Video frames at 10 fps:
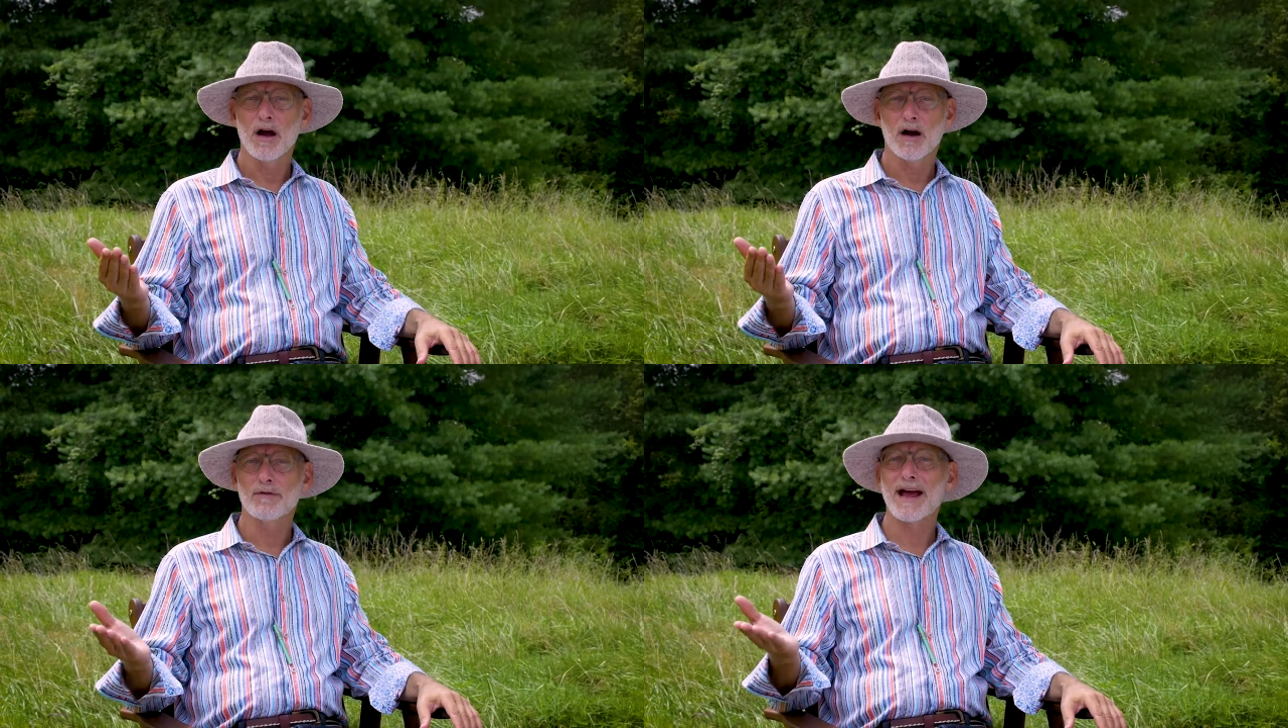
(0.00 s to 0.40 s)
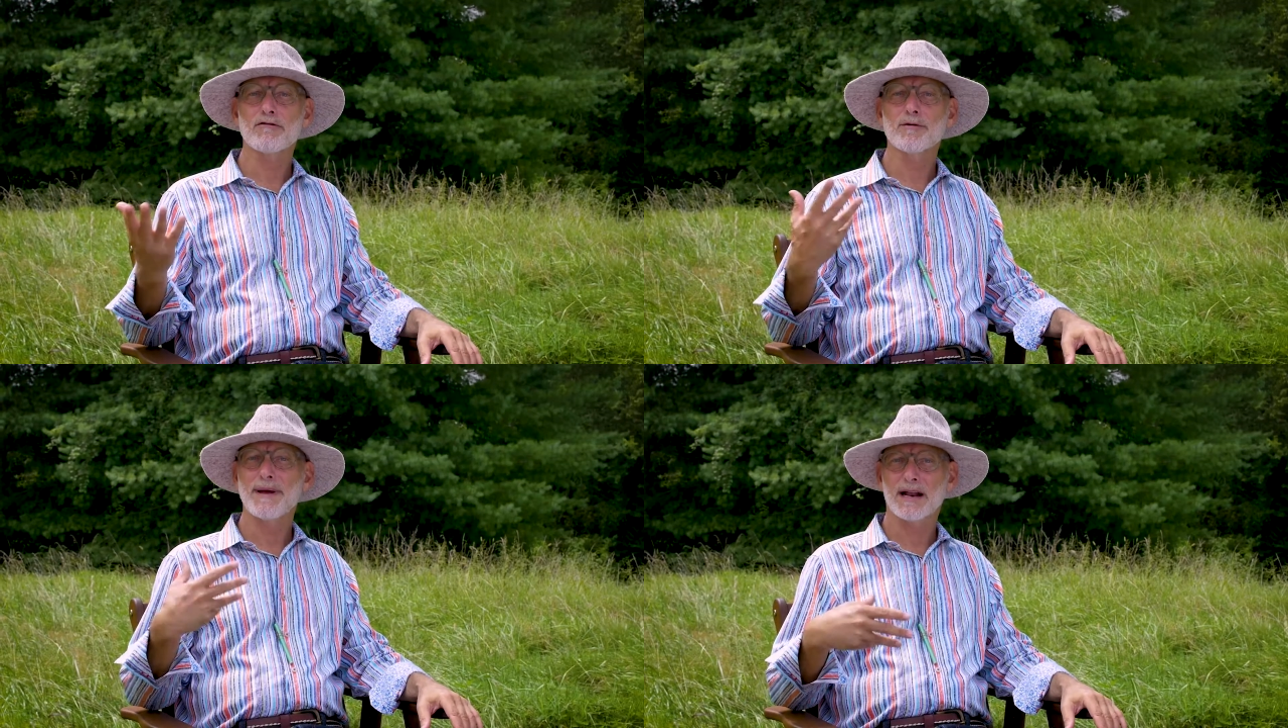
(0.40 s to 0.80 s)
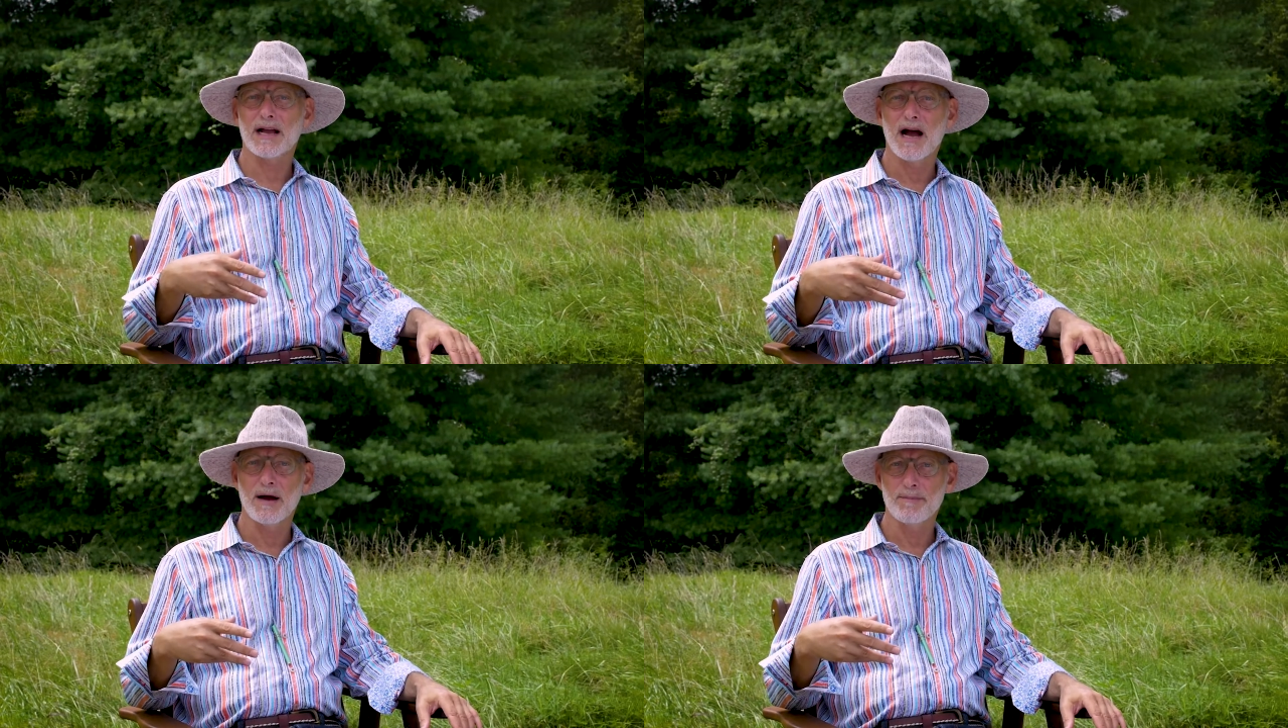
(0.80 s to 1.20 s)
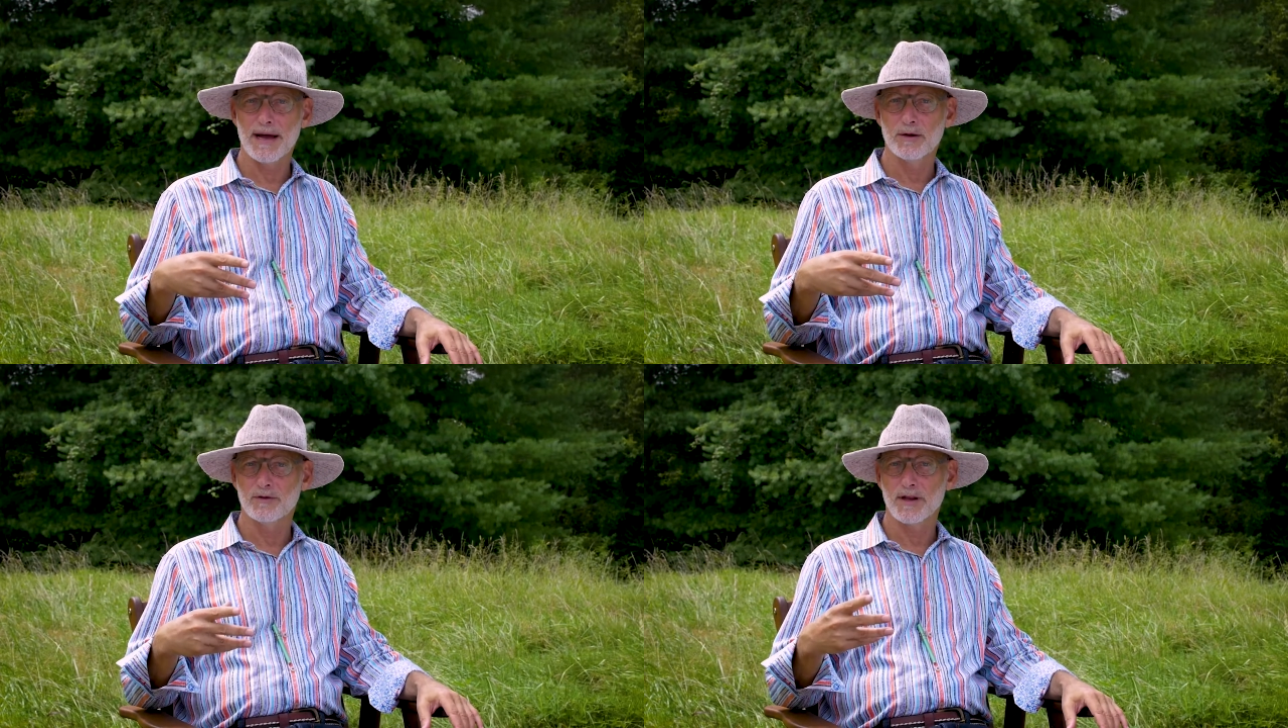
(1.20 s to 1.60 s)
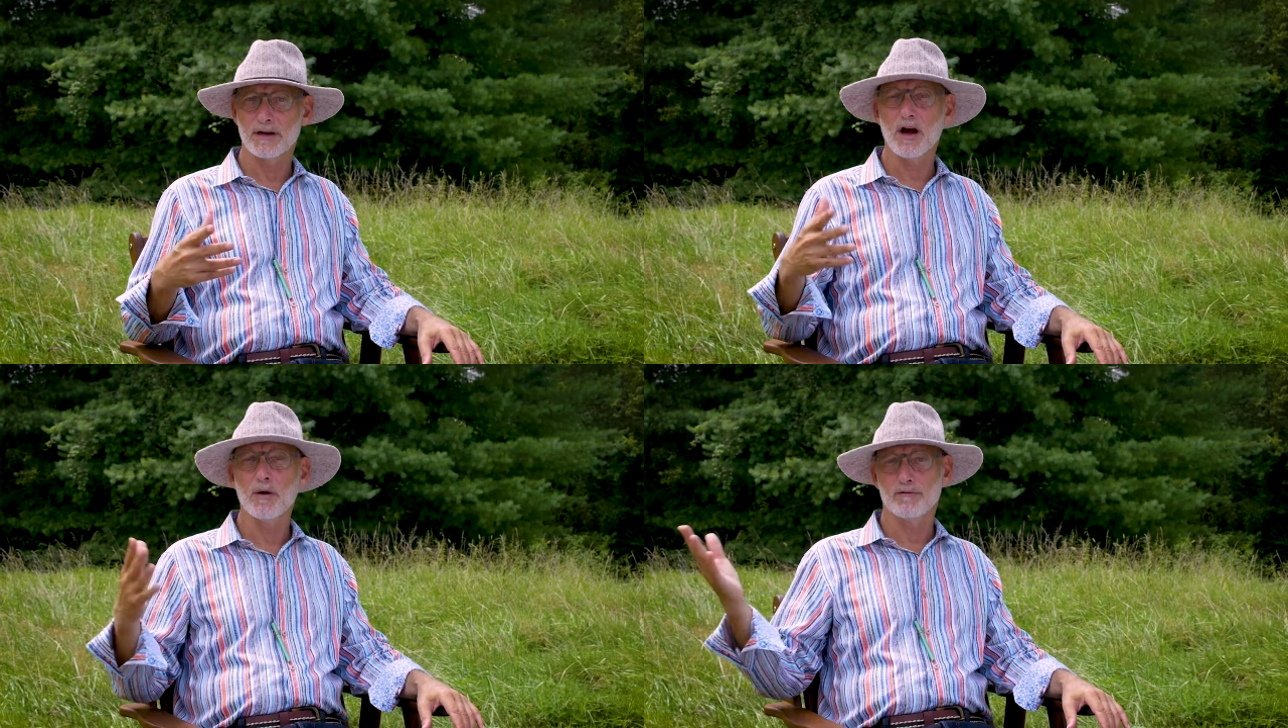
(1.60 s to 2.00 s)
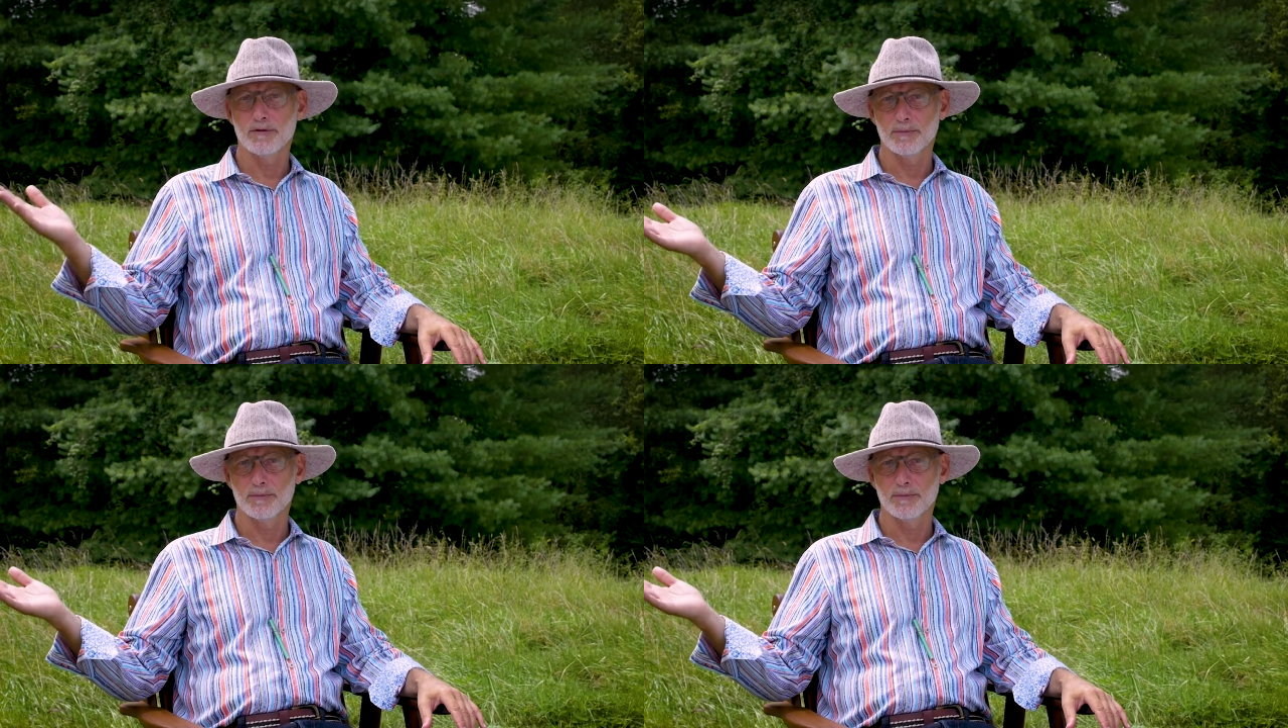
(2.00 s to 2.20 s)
of aromatic compounds that come from